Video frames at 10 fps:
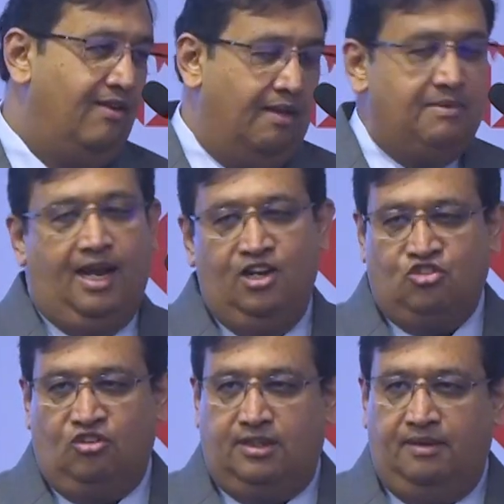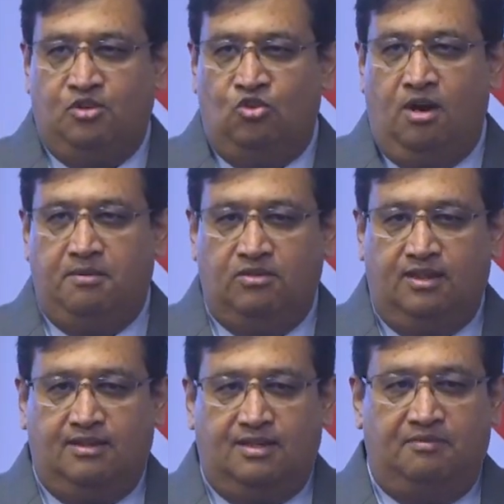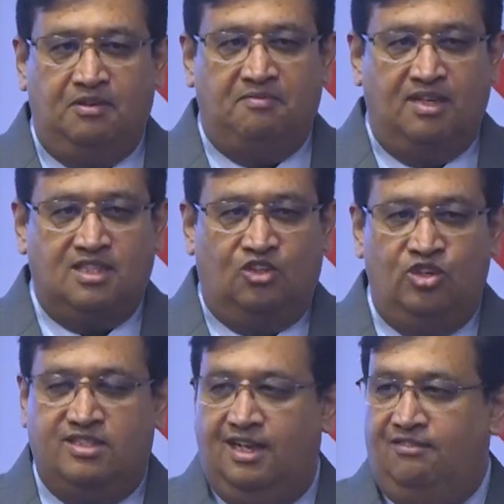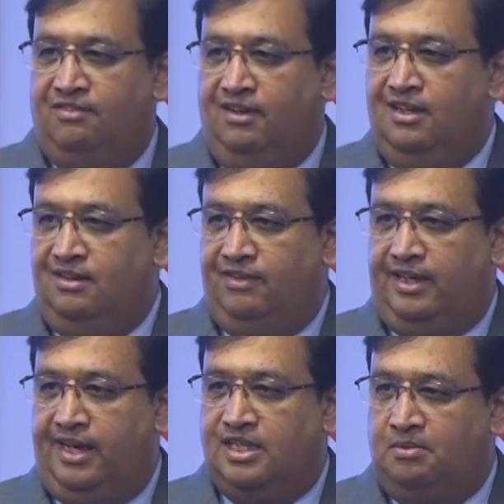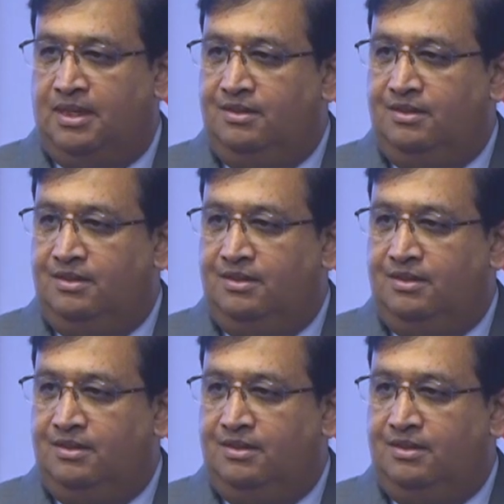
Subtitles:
I also came to know about it a couple of months ago itself when he explained.